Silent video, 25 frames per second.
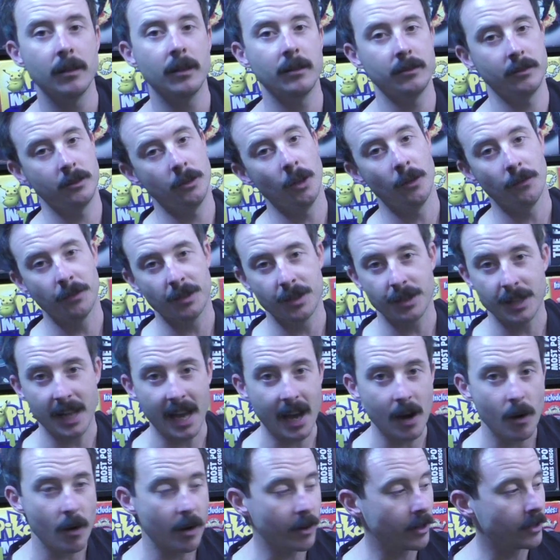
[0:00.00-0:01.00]
it's not for
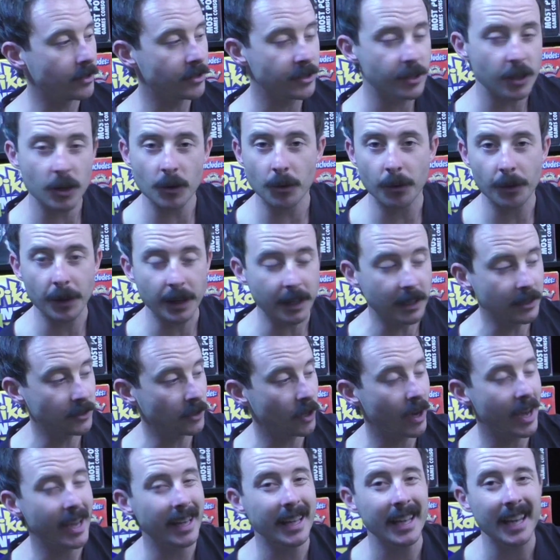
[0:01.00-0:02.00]
sale. I don't sell things.
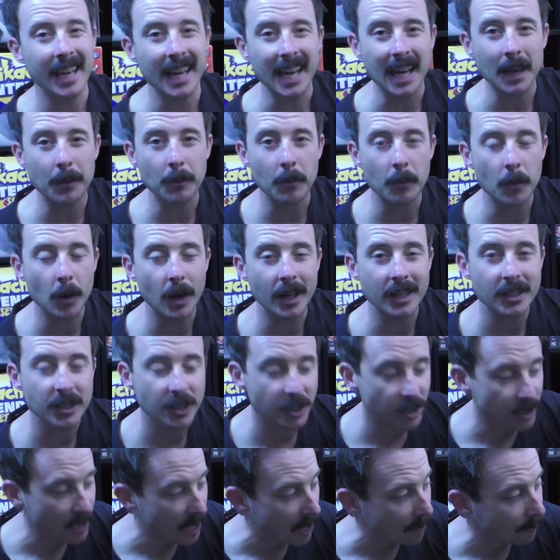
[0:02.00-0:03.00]
I keep my
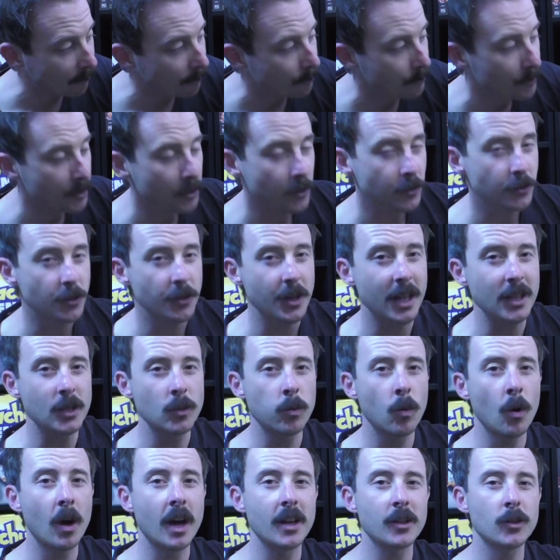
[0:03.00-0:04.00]
stuff. So that's
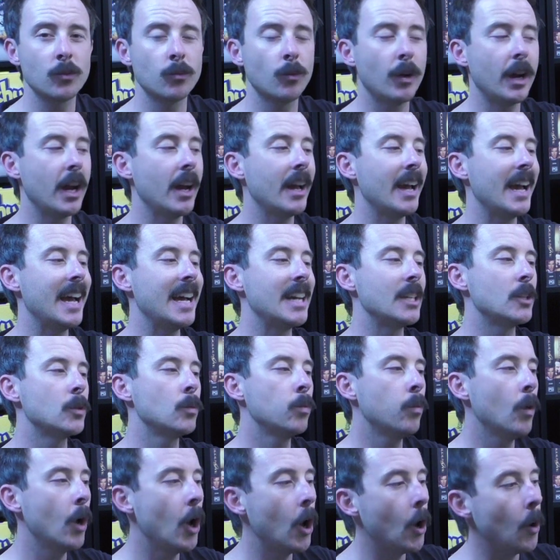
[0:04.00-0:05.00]
why it's rare
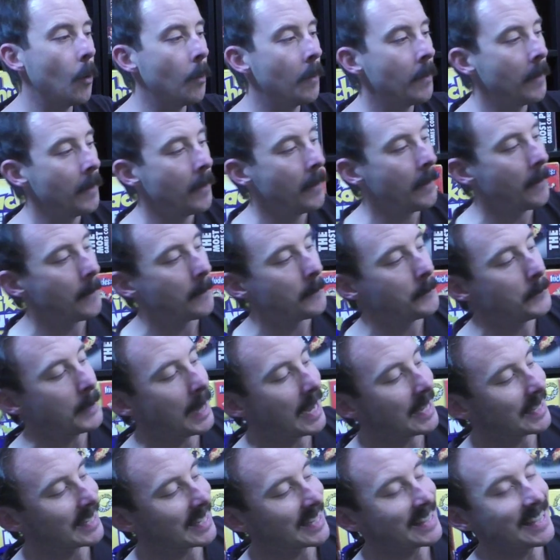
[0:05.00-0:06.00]
as well.
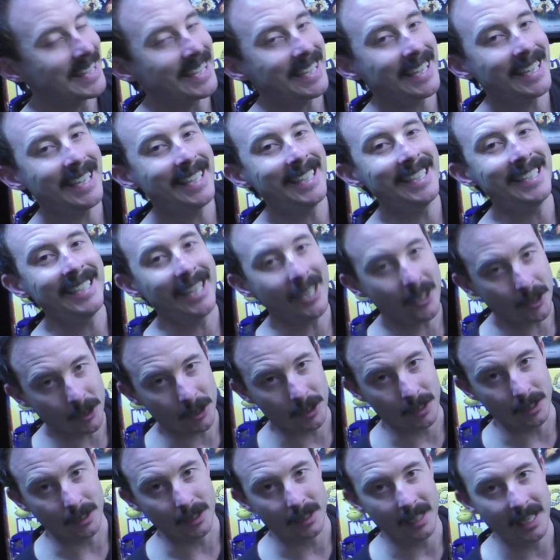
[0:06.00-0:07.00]
But the
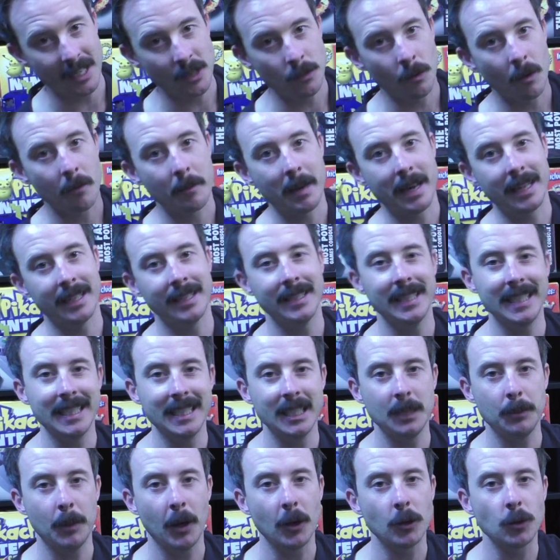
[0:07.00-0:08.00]
condition is what makes this
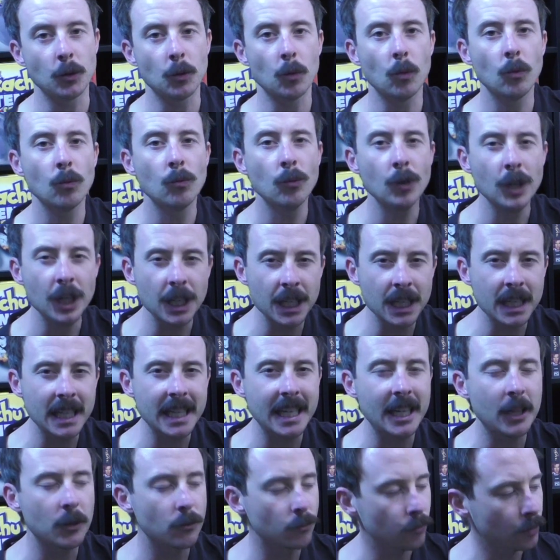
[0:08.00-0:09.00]
special.
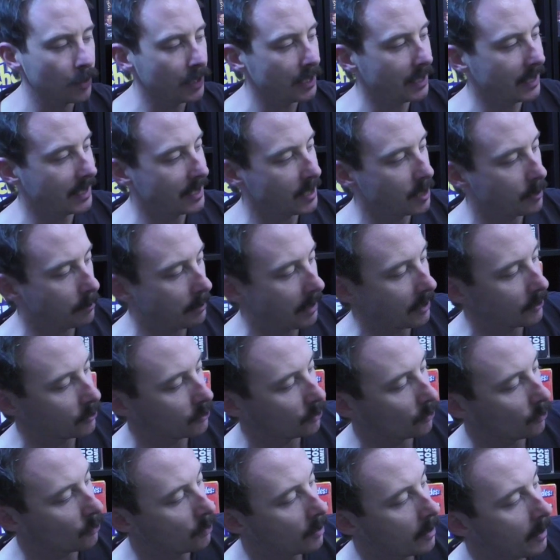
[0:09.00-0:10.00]
Really, really
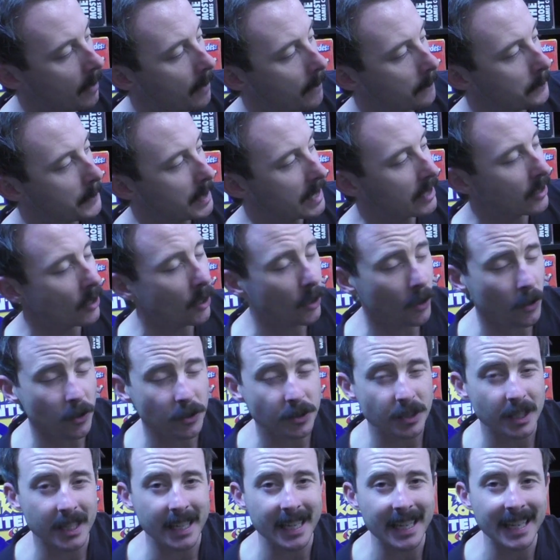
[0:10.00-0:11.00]
special
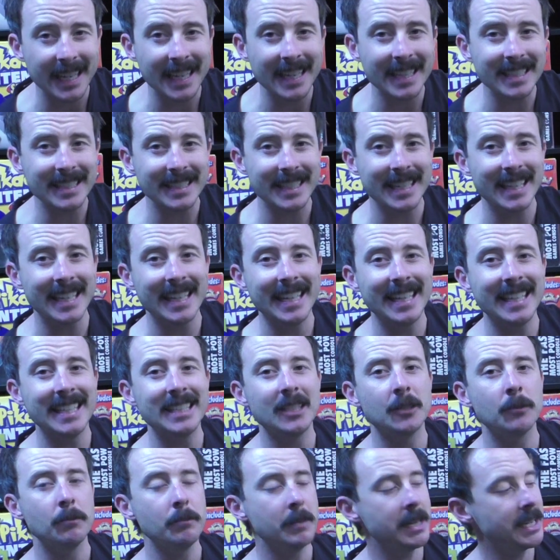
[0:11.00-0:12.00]
because it
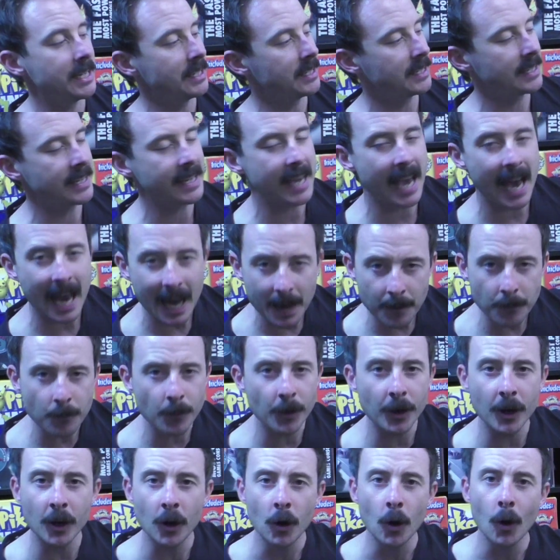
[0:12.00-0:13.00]
is mint.
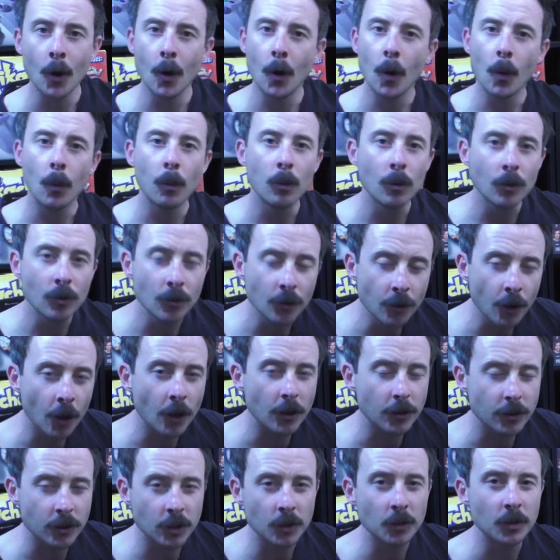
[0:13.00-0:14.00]
Camera will
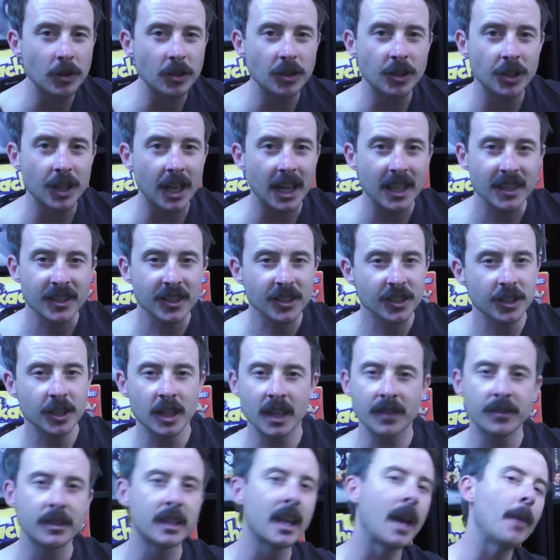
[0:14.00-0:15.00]
not do it justice. You're
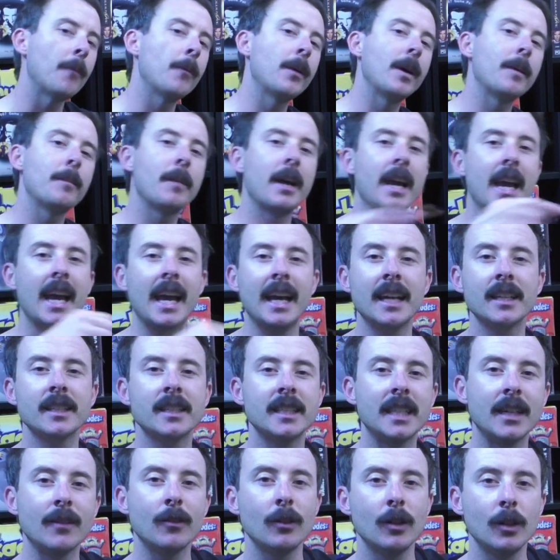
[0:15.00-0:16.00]
gonna have to come around my house
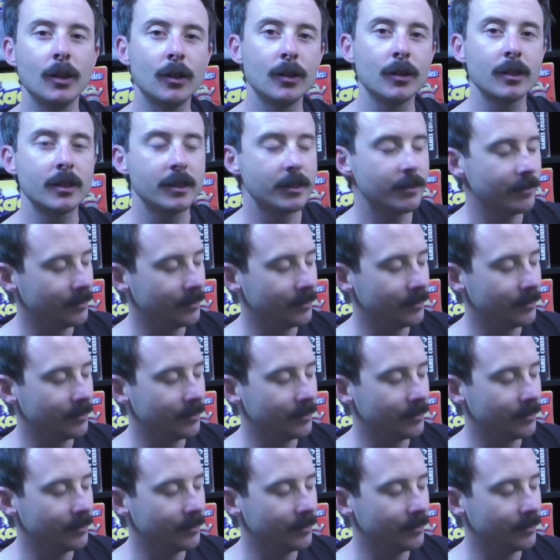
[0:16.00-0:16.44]
and have a look.